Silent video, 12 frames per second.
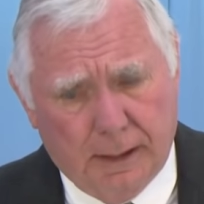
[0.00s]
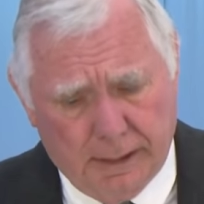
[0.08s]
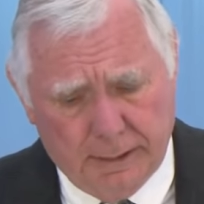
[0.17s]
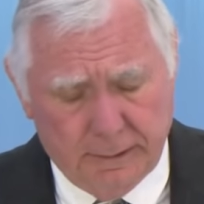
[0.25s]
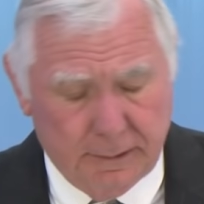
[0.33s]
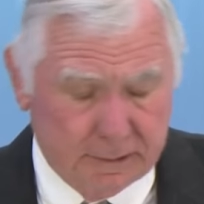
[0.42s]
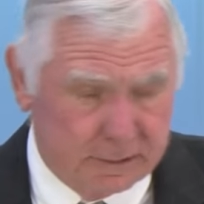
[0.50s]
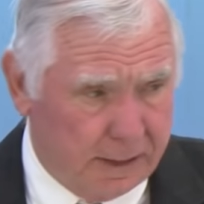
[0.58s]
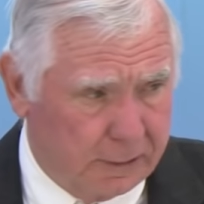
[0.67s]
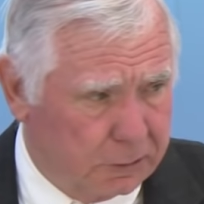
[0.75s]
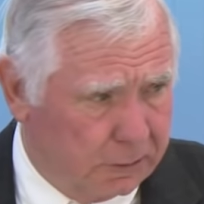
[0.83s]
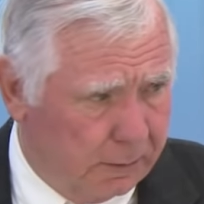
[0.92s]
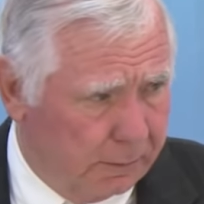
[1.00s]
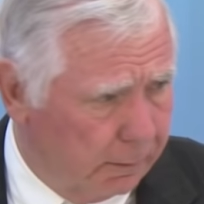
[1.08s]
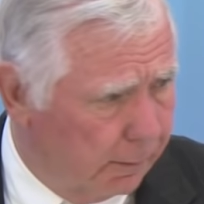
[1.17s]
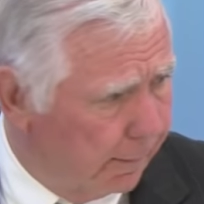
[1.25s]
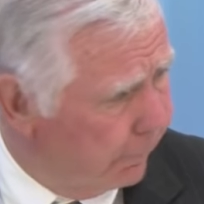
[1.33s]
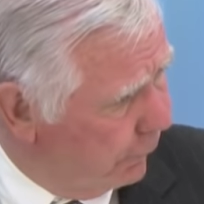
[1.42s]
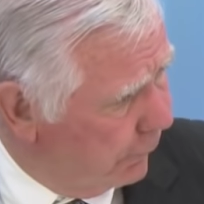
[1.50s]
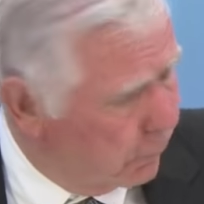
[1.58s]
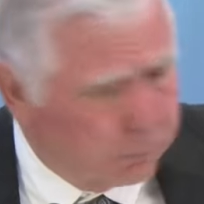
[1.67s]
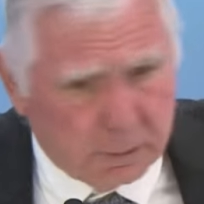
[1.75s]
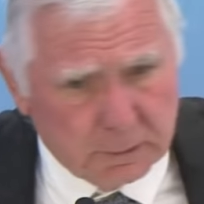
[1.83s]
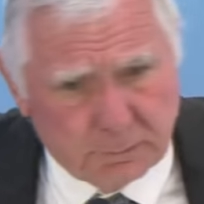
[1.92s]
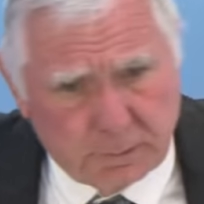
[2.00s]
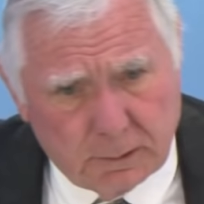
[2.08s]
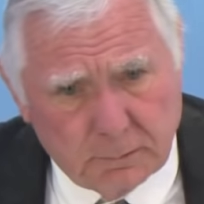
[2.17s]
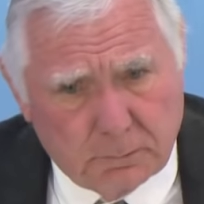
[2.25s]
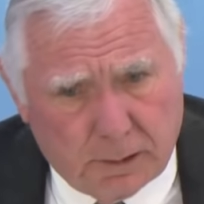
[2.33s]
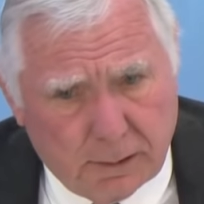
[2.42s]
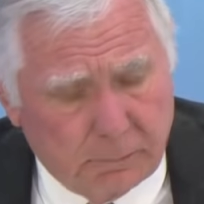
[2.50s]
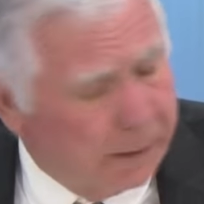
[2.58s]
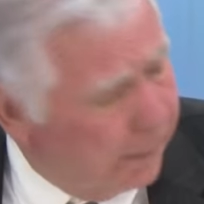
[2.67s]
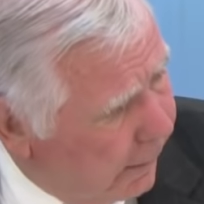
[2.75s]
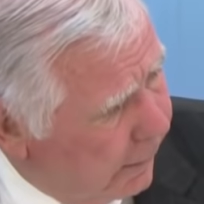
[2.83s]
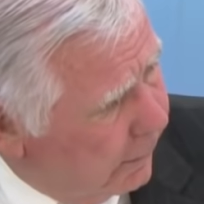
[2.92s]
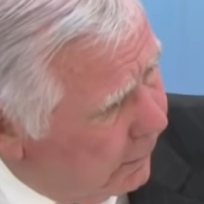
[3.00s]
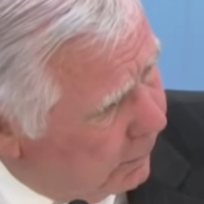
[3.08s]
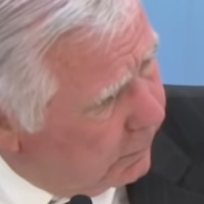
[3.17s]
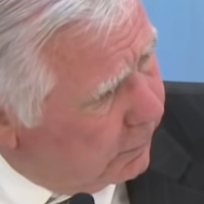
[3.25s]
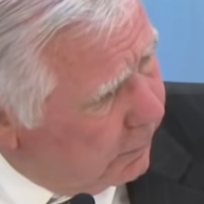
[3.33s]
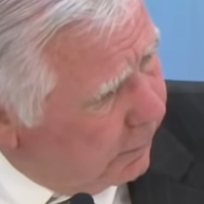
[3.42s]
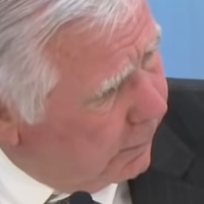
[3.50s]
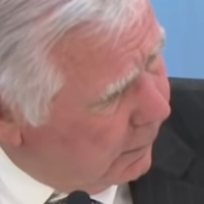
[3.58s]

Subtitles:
and an extension of the life of the trust fund by about 8 years,